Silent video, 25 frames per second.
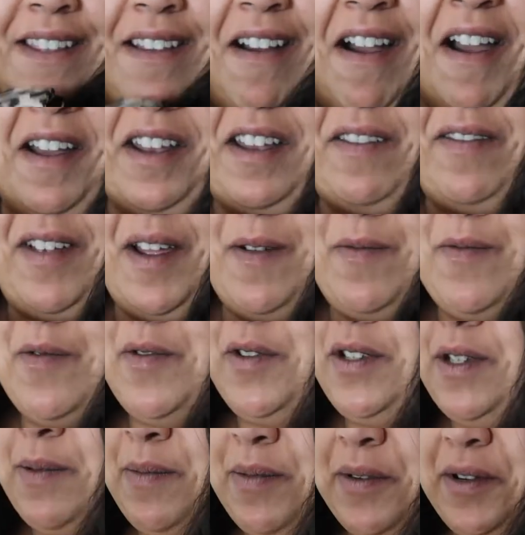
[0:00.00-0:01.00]
kind of like
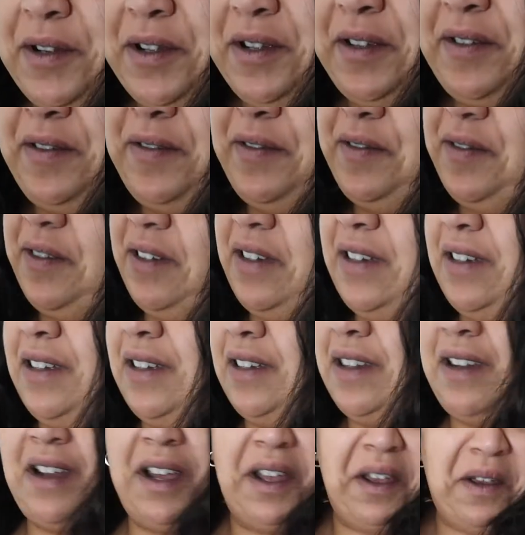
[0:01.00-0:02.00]
waterproof,
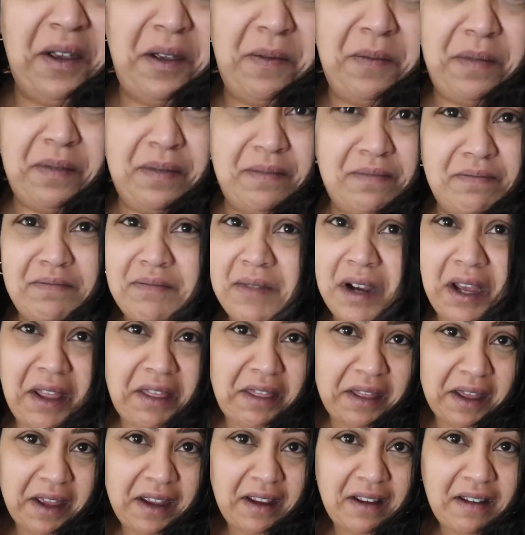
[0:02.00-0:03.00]
I hope, I
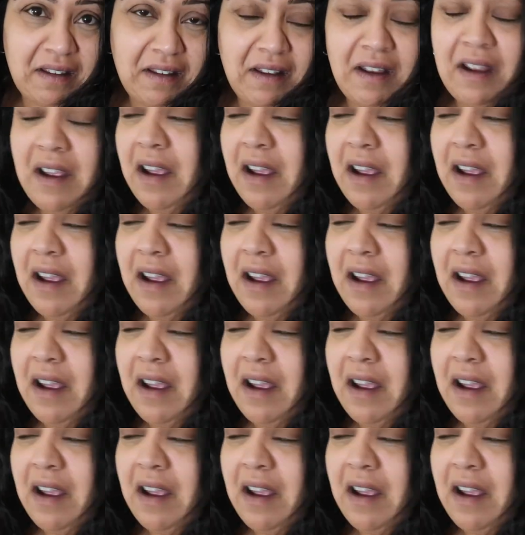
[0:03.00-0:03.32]
think.